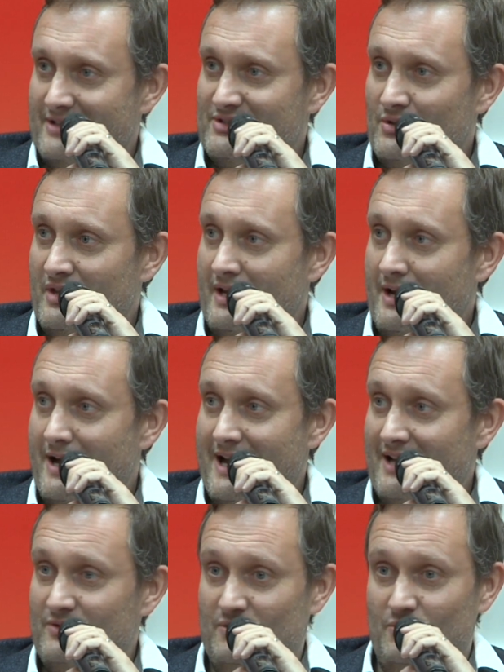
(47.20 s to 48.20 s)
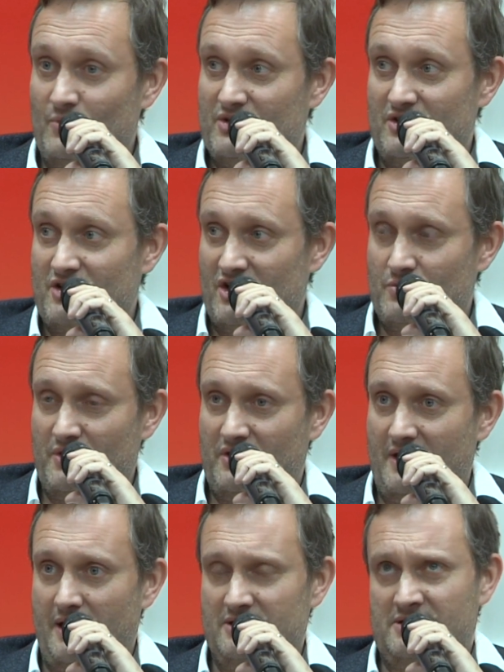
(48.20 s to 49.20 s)
So then I had was in touch with
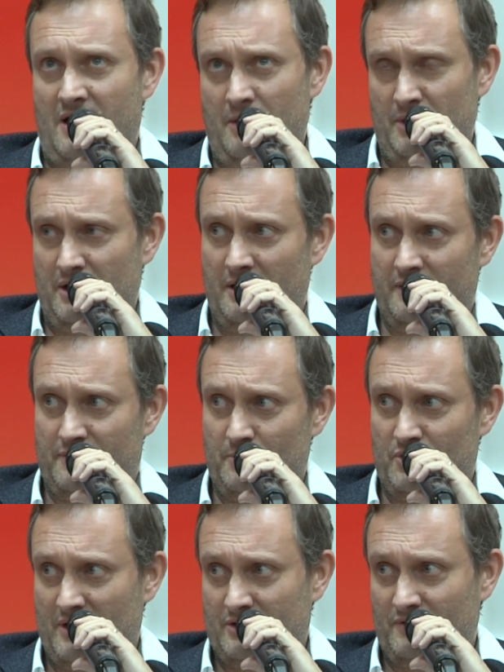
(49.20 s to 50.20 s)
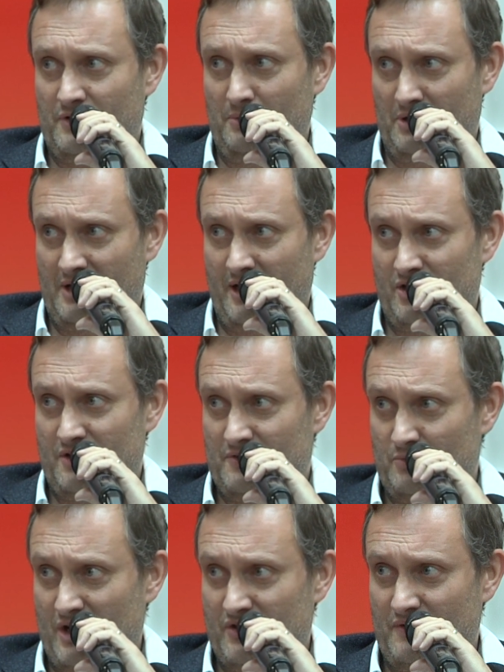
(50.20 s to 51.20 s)
Simon here, from the Director of Communications
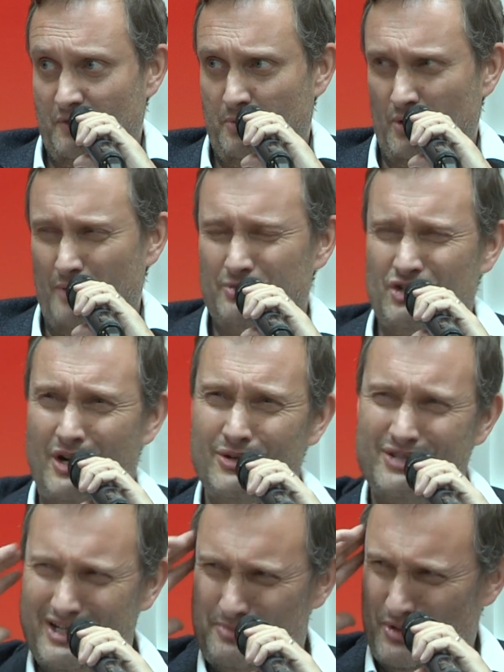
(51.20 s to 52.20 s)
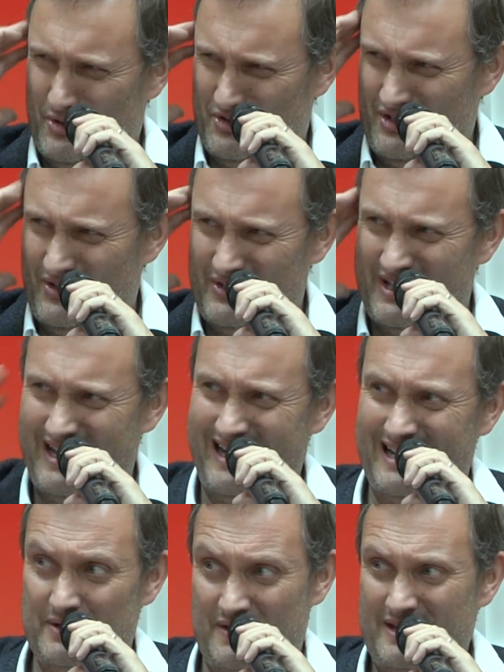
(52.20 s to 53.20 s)
from Chelsea Football Club. Jose has been on to you,
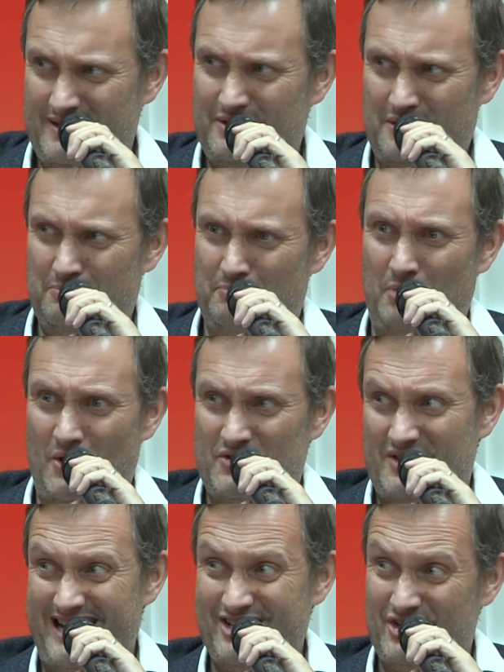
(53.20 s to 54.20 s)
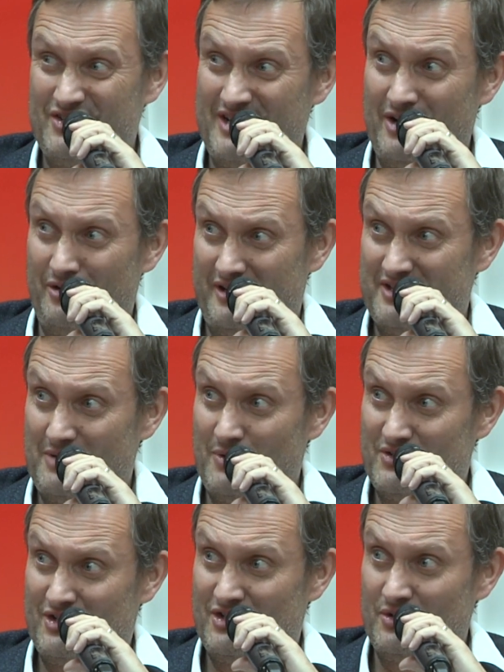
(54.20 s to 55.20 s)
yeah. The boss, it's actually serious. He
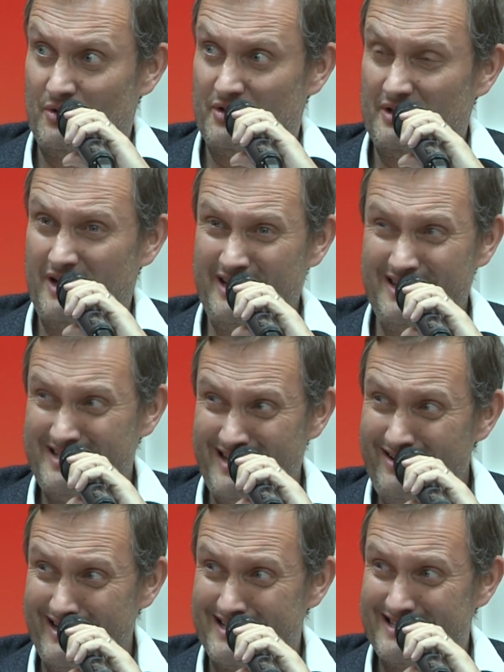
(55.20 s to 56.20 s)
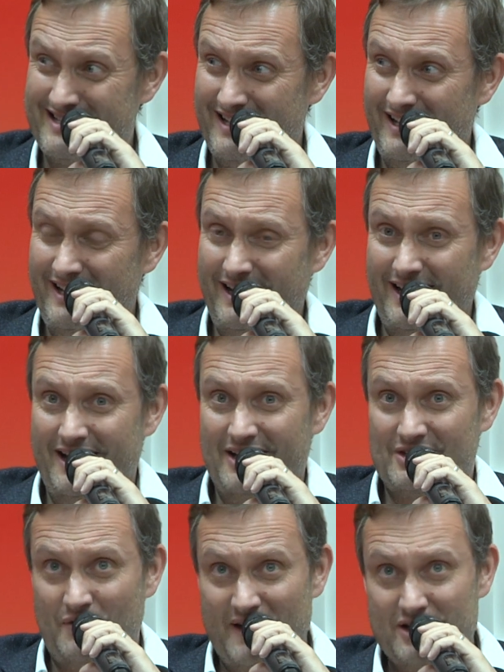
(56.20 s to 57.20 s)
wants you to do it. Are you serious?
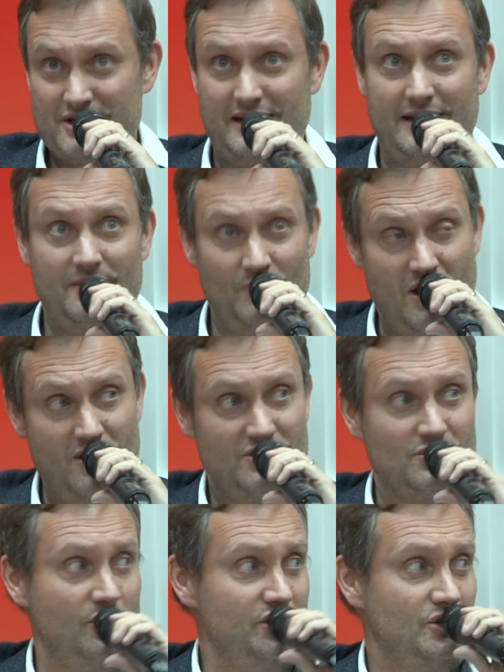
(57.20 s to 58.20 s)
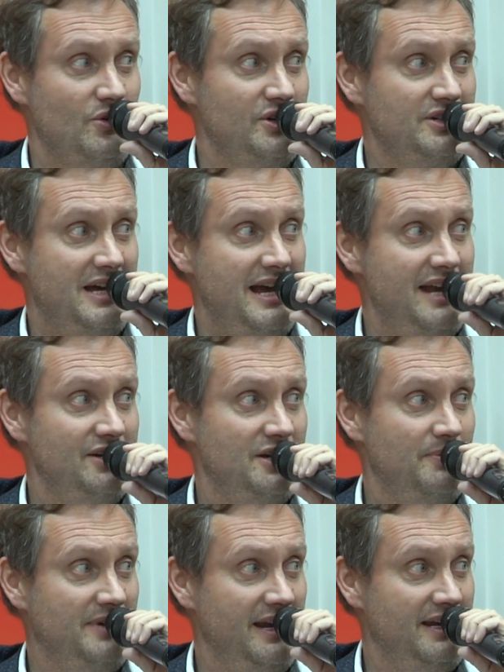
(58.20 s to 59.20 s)
So eventually, long story short, I ended
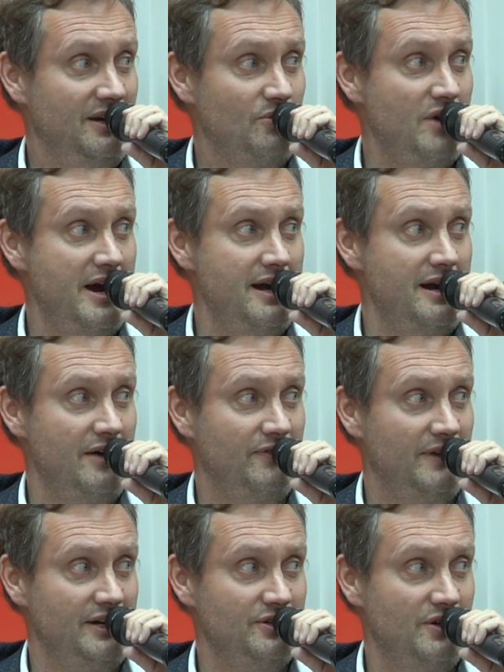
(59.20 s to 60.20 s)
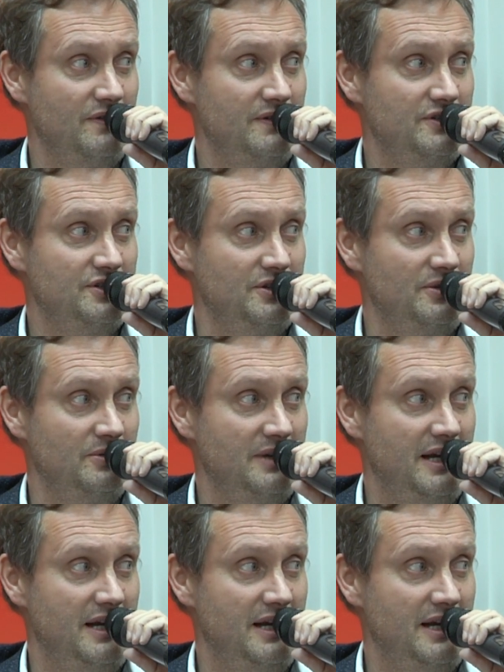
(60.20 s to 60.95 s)
up taking a Ryanair flight over to